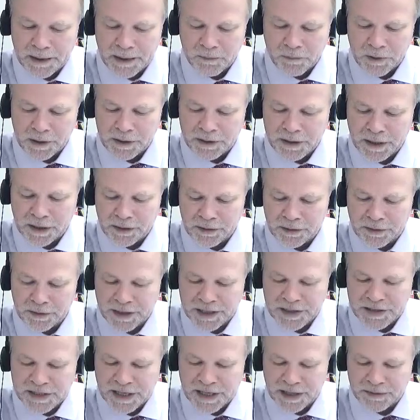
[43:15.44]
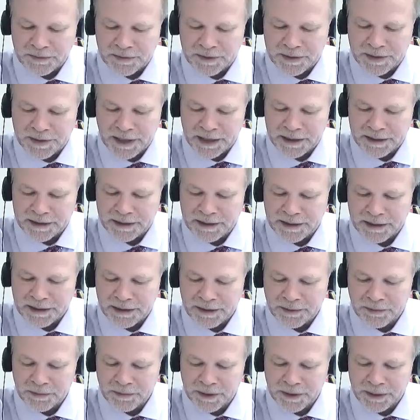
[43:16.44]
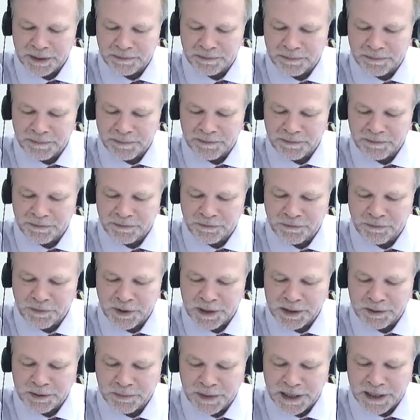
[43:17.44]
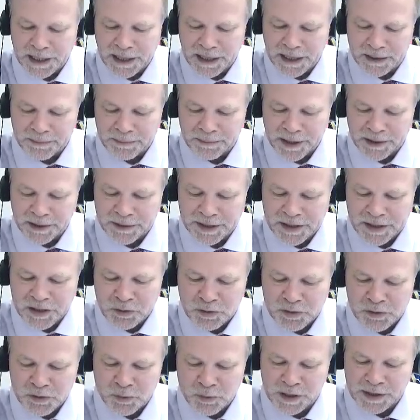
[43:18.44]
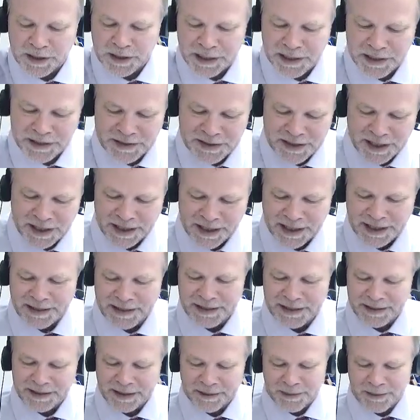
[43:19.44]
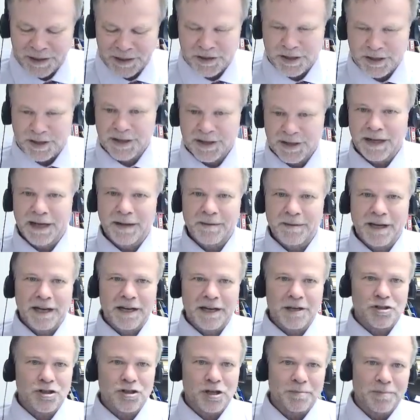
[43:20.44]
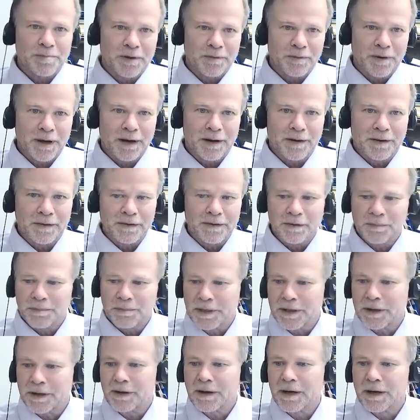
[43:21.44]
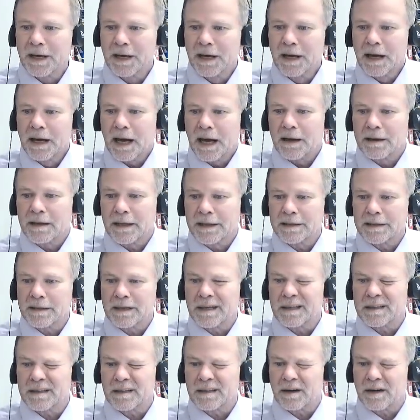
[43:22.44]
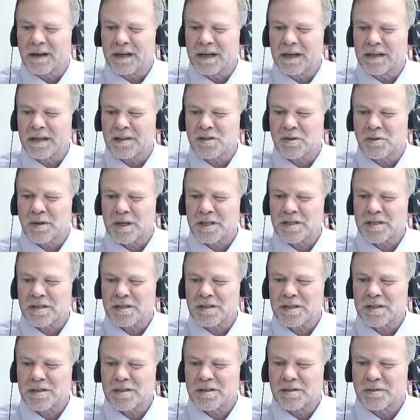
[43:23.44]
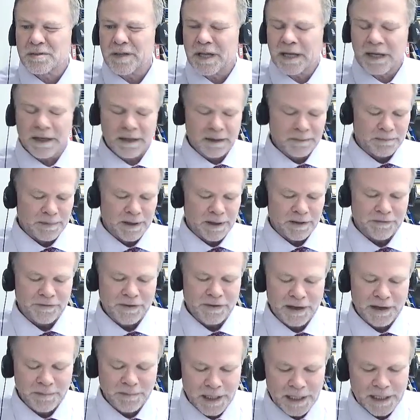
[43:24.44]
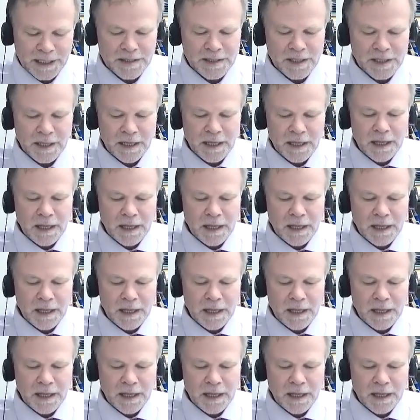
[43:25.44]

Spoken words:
One of the other things that really freaked me out about this was when they mentioned, I'm kind of jumping around a little bit here. I'd like to get the audience questions. Let's do that in about 5 minutes.